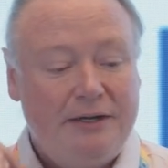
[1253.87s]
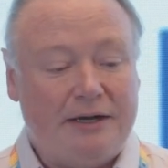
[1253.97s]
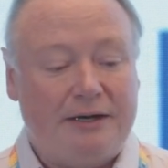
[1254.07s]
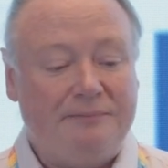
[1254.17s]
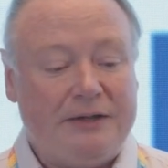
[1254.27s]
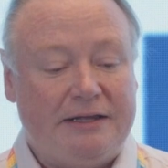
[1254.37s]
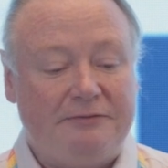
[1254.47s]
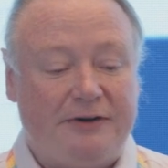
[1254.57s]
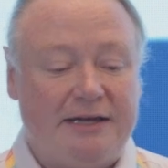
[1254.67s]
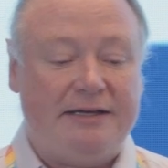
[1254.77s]
And
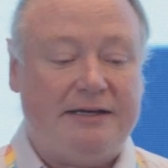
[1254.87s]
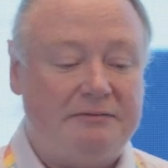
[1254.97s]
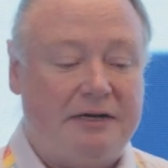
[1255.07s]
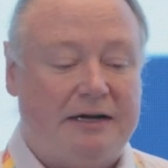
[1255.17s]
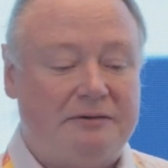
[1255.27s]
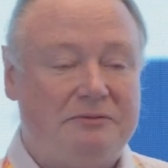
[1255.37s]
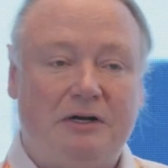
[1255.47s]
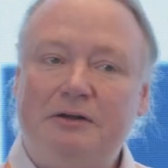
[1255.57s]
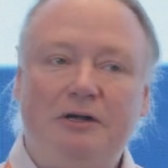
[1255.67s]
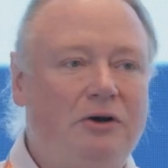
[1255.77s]
then finally, a
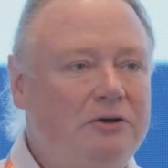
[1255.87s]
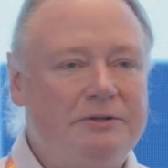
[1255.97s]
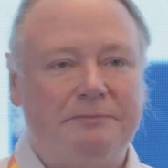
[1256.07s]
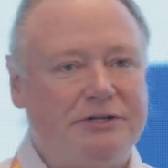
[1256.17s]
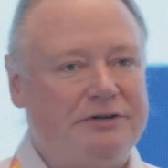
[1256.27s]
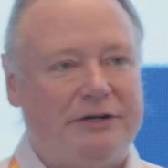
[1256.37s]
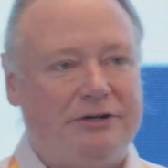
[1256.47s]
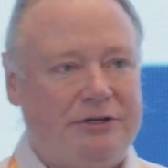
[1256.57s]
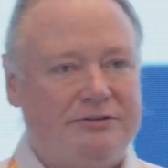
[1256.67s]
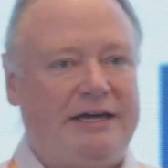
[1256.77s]
whole bunch of
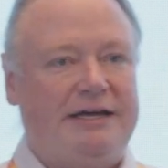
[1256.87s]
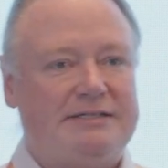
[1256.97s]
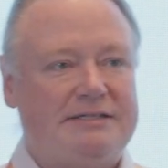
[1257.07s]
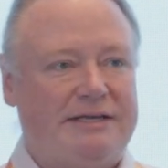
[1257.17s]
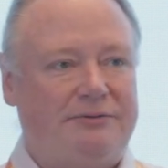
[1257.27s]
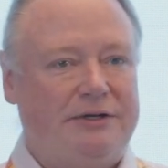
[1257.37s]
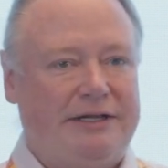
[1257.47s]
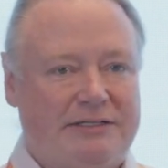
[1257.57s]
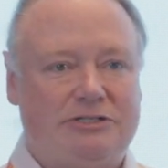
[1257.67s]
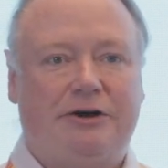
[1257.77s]
other use cases that
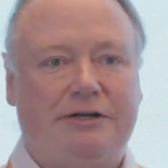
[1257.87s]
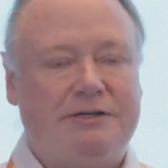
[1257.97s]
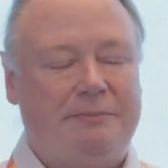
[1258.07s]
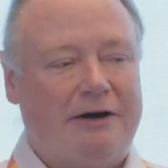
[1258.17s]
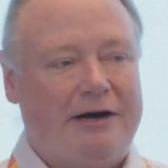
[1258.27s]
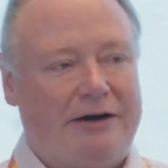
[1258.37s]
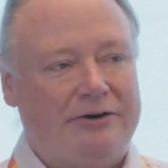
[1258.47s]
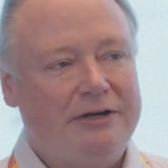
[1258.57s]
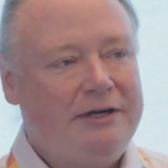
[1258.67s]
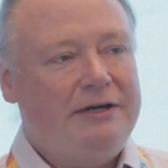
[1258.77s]
really had started to bear
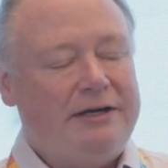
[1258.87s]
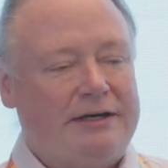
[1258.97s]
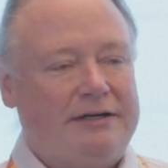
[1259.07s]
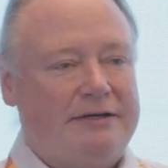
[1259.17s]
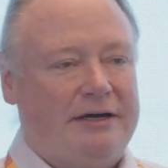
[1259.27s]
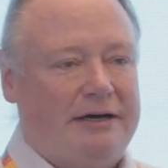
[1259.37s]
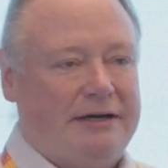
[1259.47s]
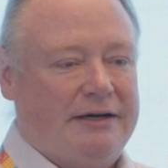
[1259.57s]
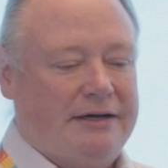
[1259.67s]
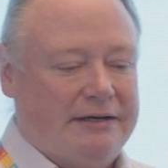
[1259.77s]
out. In
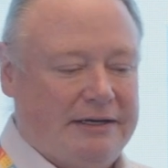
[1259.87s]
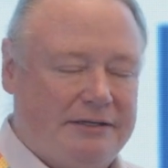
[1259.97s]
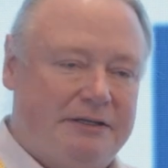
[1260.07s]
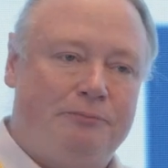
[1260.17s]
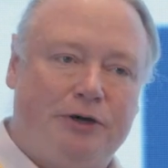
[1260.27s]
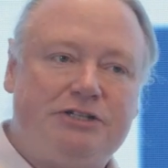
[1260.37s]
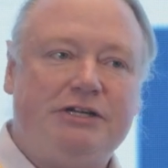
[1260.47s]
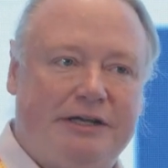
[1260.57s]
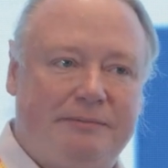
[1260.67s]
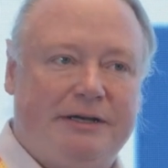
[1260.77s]
the British
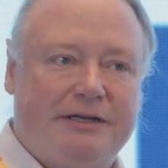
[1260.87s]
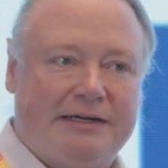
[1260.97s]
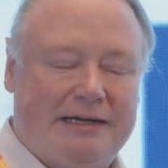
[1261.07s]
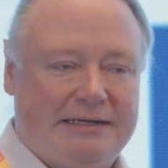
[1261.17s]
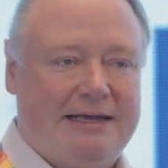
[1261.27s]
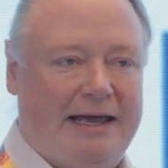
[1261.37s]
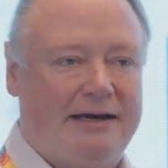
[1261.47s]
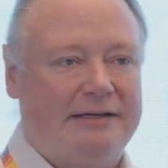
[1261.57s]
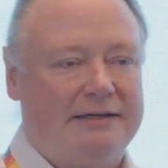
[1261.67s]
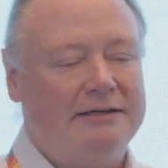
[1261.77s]
Columbia and in
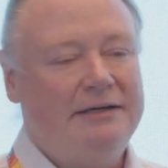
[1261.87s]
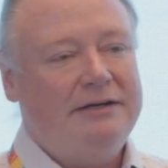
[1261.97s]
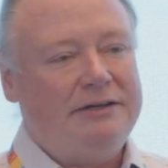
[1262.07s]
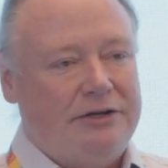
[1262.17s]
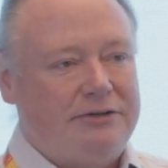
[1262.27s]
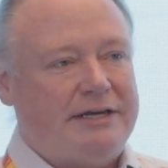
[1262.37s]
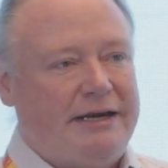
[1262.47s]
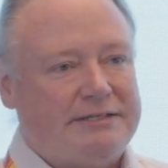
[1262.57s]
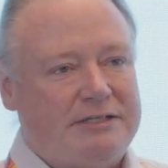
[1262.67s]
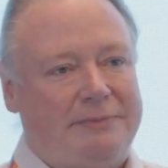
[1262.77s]
Canada, the use
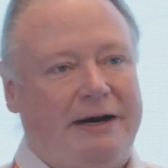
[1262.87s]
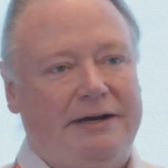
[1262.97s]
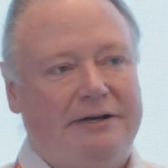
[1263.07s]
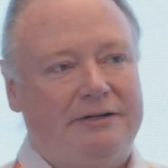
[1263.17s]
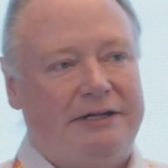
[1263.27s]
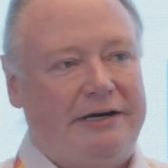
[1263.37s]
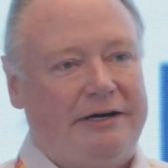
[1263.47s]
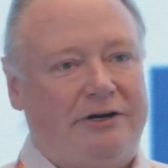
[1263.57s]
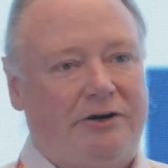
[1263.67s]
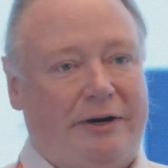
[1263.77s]
cases pioneered
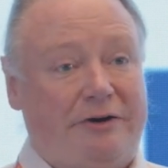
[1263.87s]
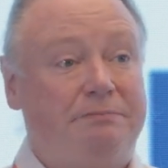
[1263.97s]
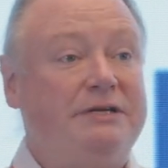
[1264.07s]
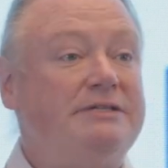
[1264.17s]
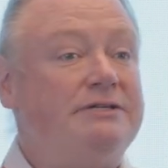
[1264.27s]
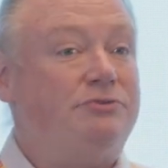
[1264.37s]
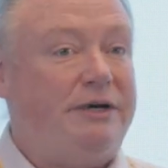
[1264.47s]
there around business